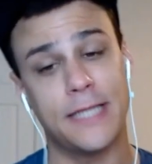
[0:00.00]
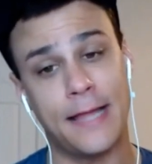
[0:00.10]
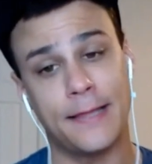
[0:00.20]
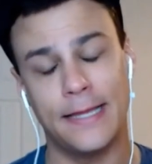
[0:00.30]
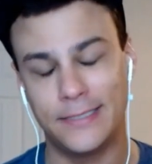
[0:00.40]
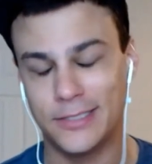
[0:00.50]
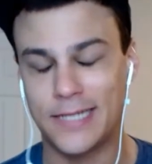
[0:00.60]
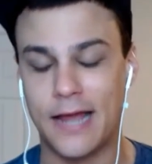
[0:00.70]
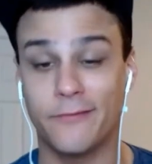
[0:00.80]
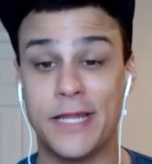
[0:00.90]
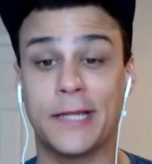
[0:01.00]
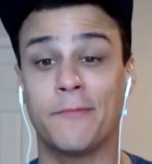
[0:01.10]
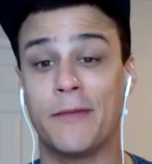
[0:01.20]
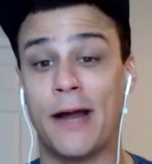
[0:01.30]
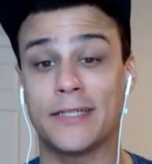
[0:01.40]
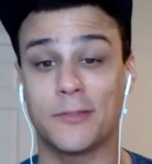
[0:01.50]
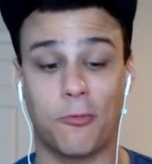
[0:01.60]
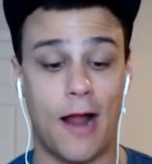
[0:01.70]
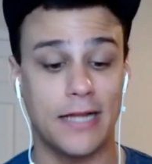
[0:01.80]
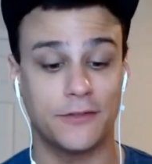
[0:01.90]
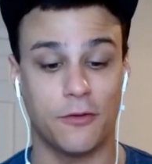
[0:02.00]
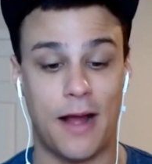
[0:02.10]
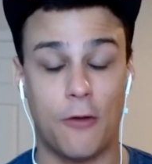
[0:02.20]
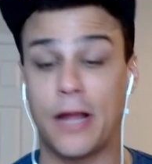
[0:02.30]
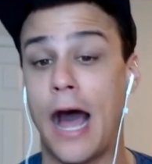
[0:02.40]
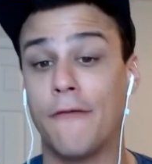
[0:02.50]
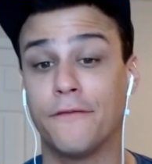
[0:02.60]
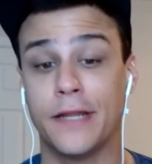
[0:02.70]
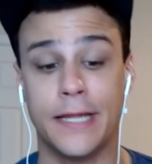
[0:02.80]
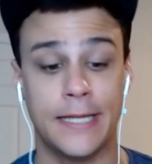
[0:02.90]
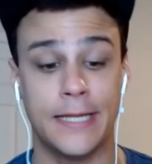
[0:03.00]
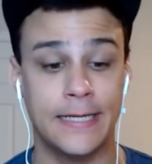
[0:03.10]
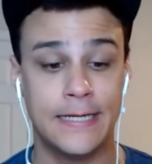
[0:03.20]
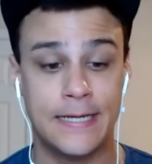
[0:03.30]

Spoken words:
that it's just kind of taken me by surprise from how confident and